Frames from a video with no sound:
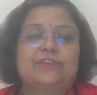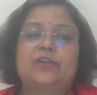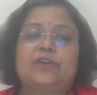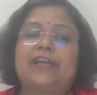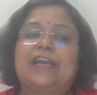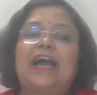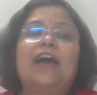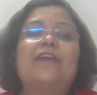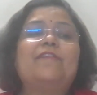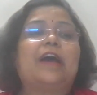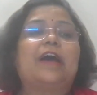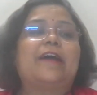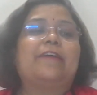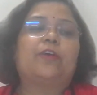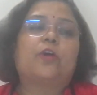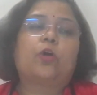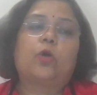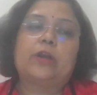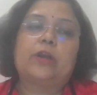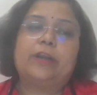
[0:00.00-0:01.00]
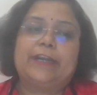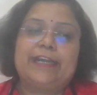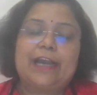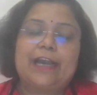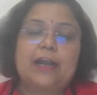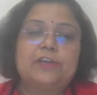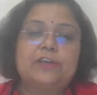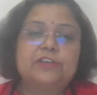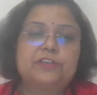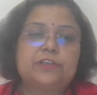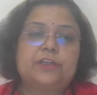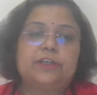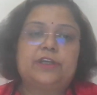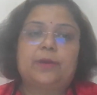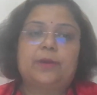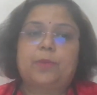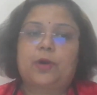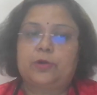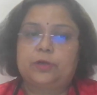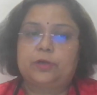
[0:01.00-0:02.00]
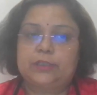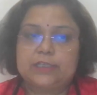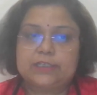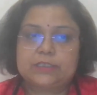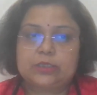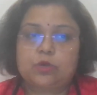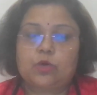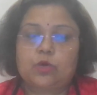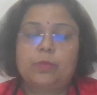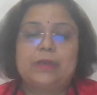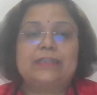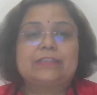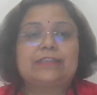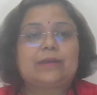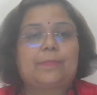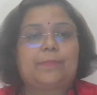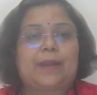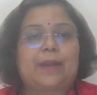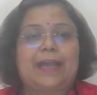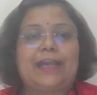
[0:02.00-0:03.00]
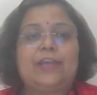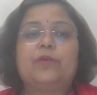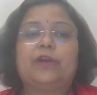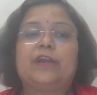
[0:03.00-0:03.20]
So Neha, I have already answered about this low milk supply.